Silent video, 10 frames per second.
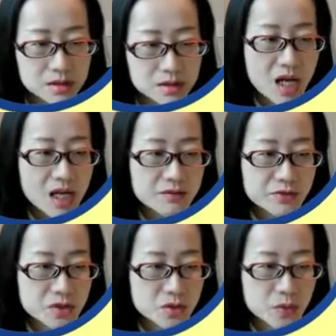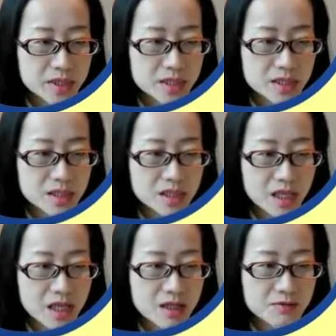After we
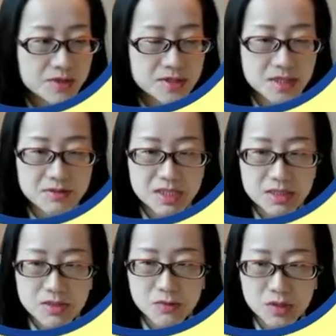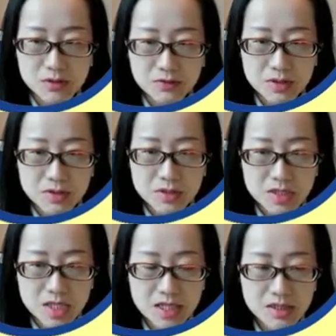have the dividends for the first
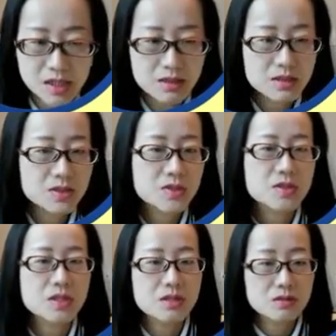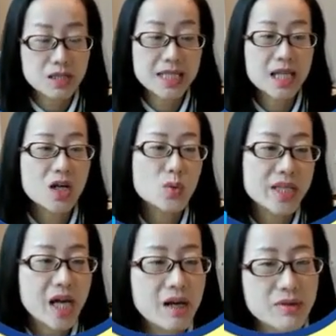10 years, right now
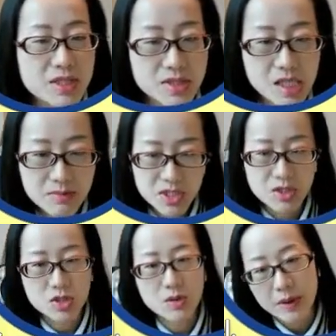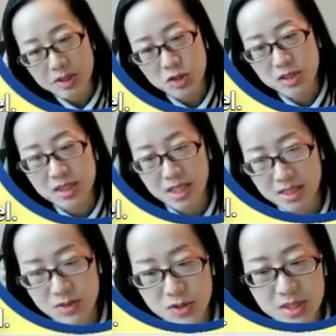we have the same situation
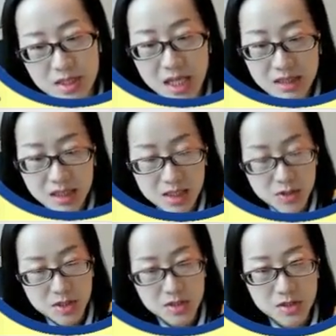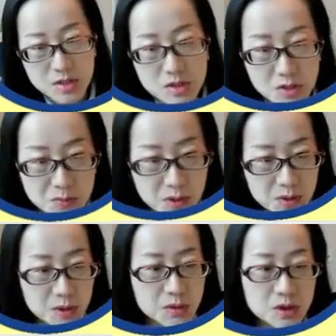as the non-constant growth
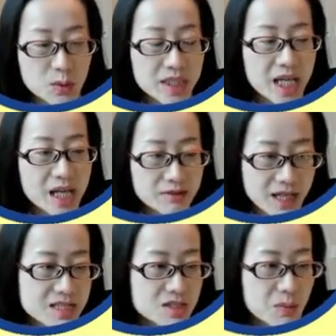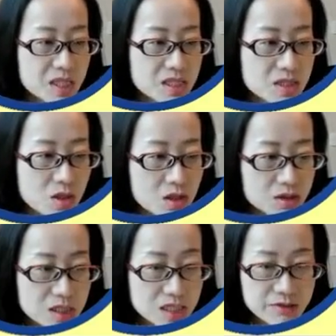model. We have estimated all
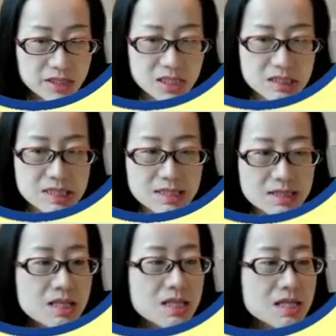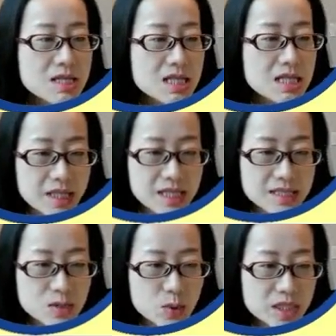the dividends.
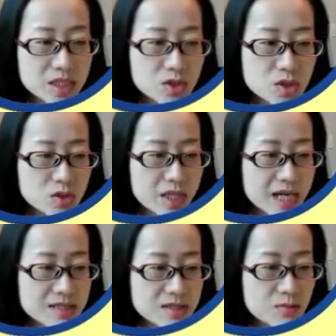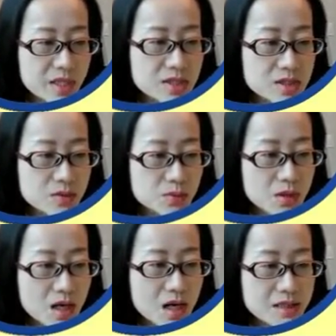Next, we need to estimate the
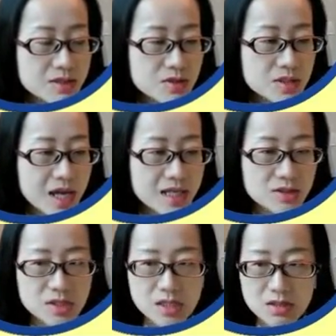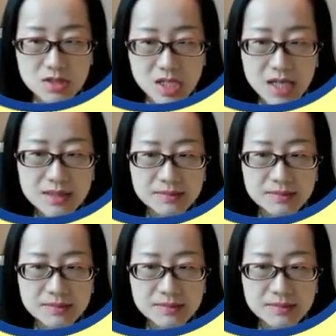price at year 10.